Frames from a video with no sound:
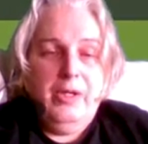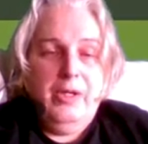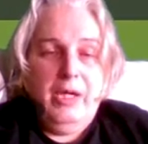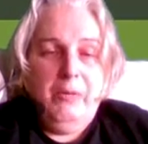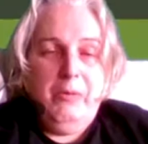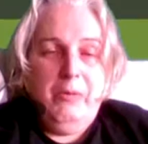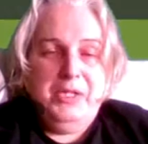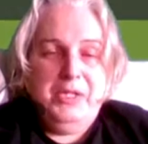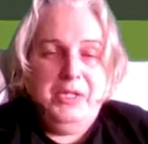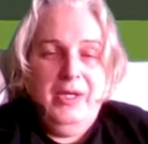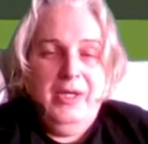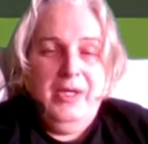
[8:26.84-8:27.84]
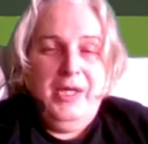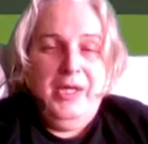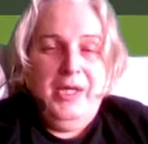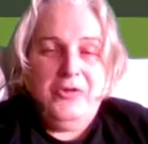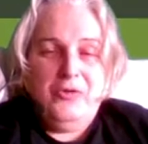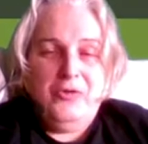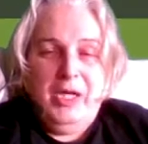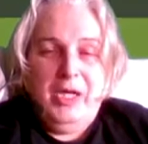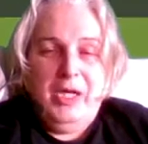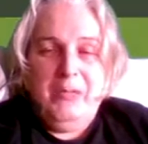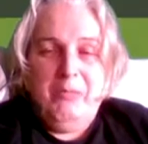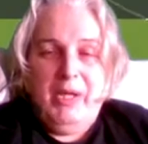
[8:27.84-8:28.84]
that was an
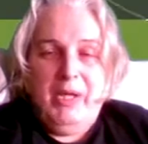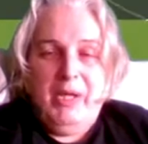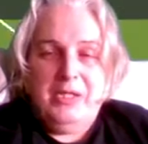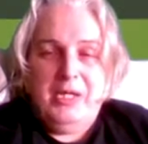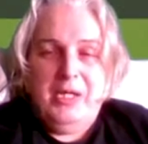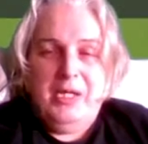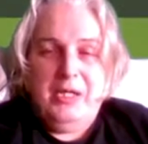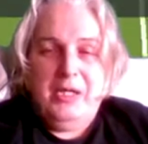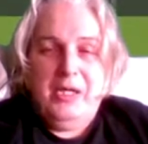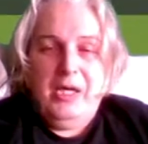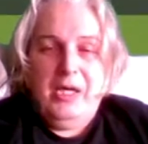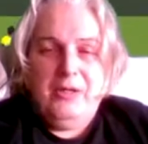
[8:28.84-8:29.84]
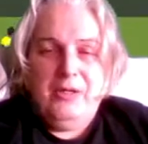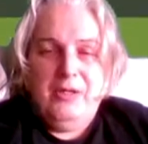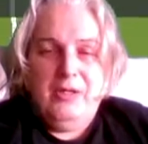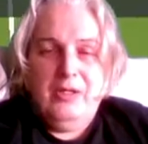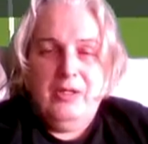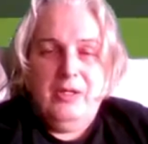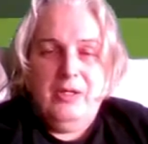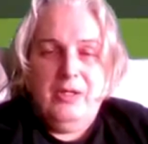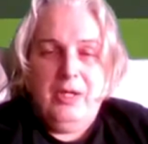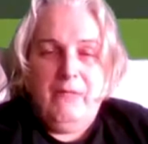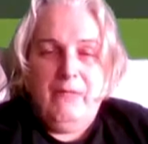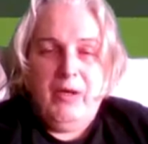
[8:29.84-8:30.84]
interesting place to kick that. I think
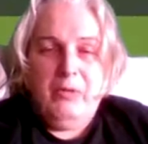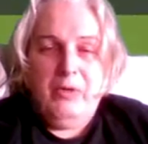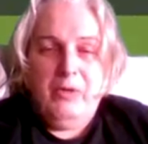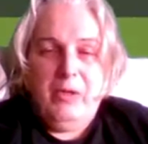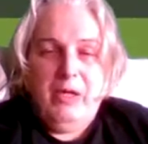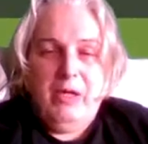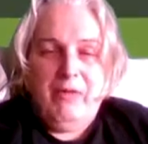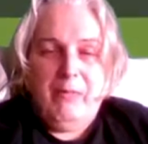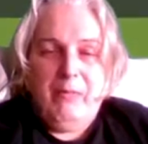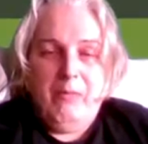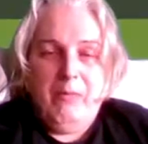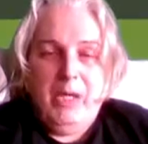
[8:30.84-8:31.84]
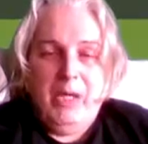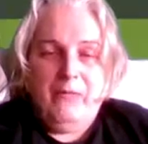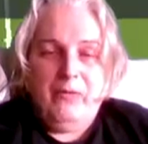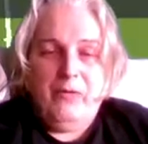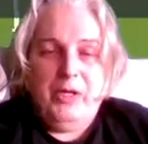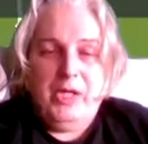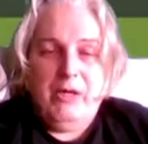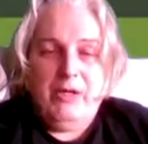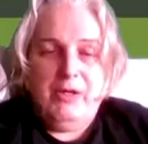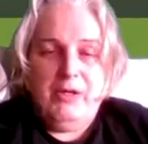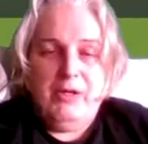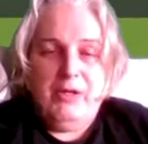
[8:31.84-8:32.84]
if I were the ref, that might have gone down as
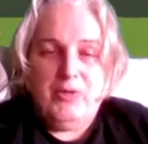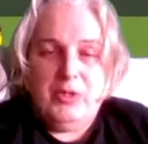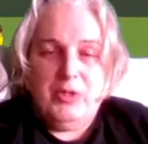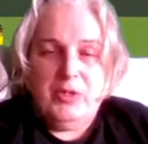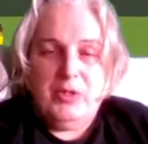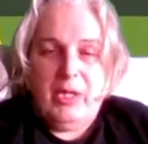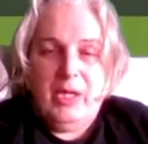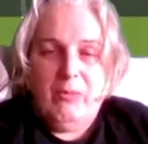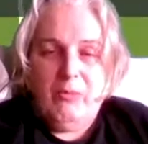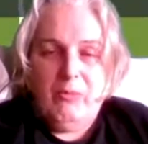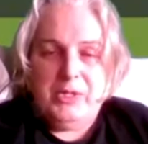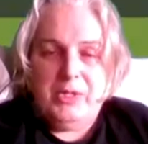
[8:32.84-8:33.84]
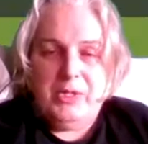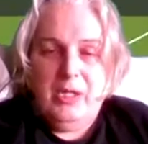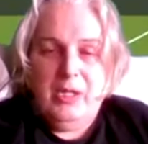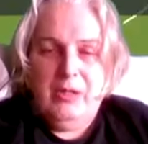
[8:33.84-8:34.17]
dangerous play. We'll see.